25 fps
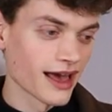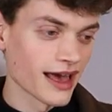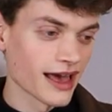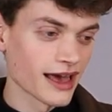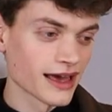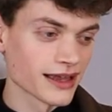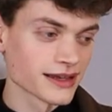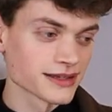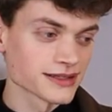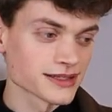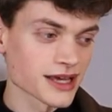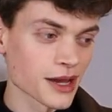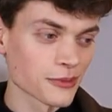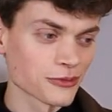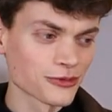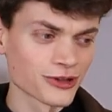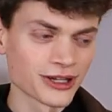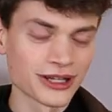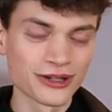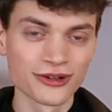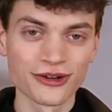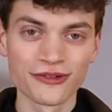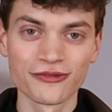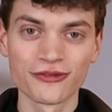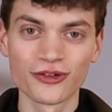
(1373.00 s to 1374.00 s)
and I'm
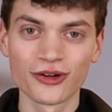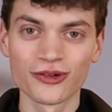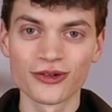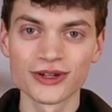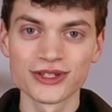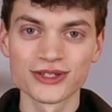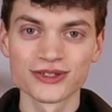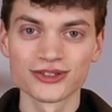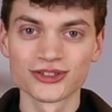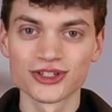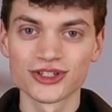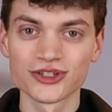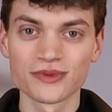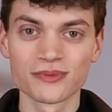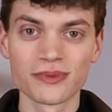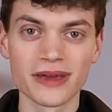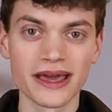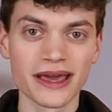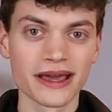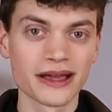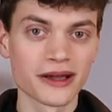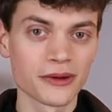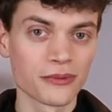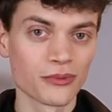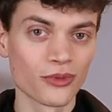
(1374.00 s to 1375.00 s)
really looking forward to just
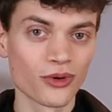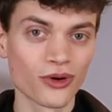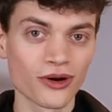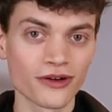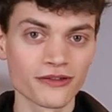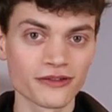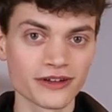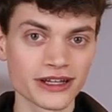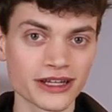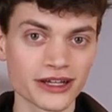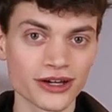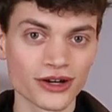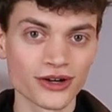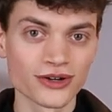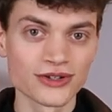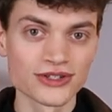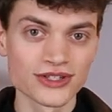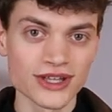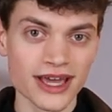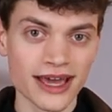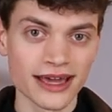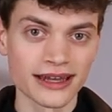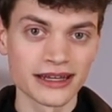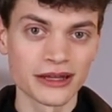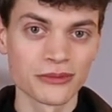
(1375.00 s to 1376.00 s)
make more
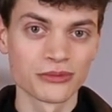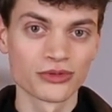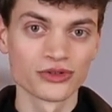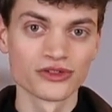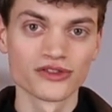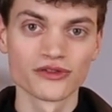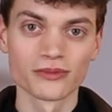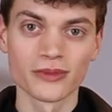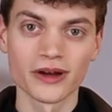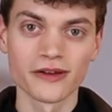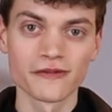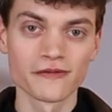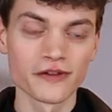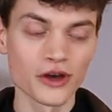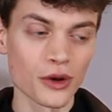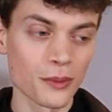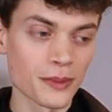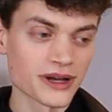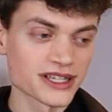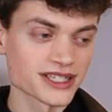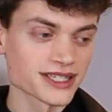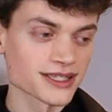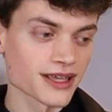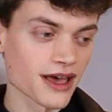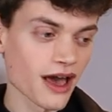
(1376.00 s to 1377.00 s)
videos and improve my
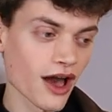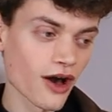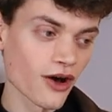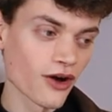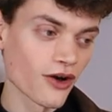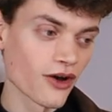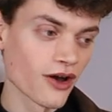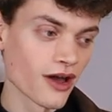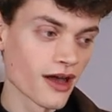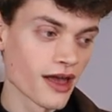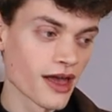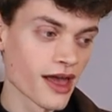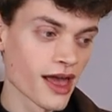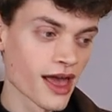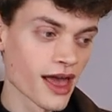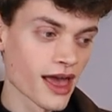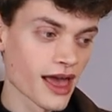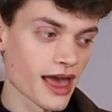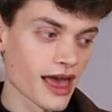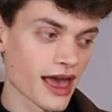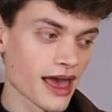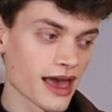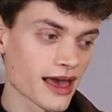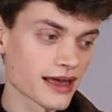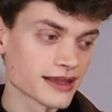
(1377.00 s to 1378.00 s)
filming style
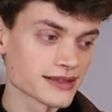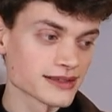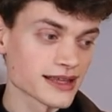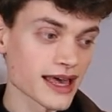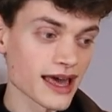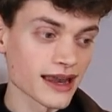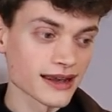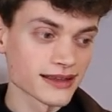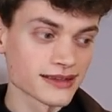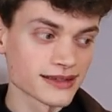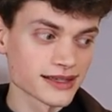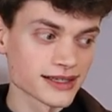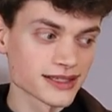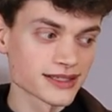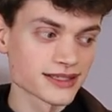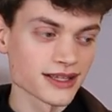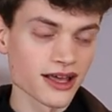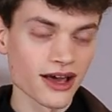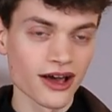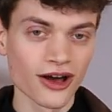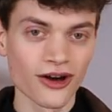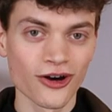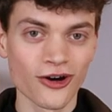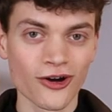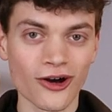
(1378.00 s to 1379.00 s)
and editing
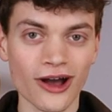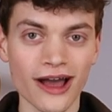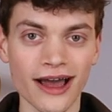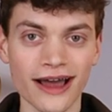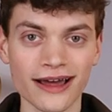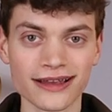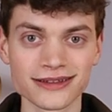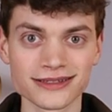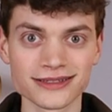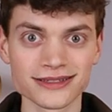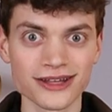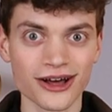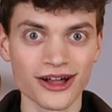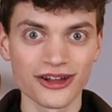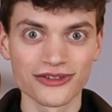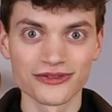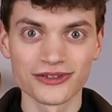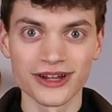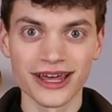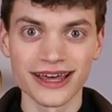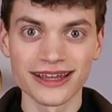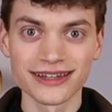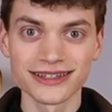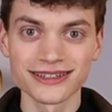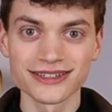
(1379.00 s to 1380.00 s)
style and all of
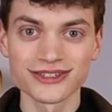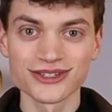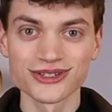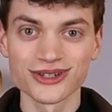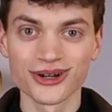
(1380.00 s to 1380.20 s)
that.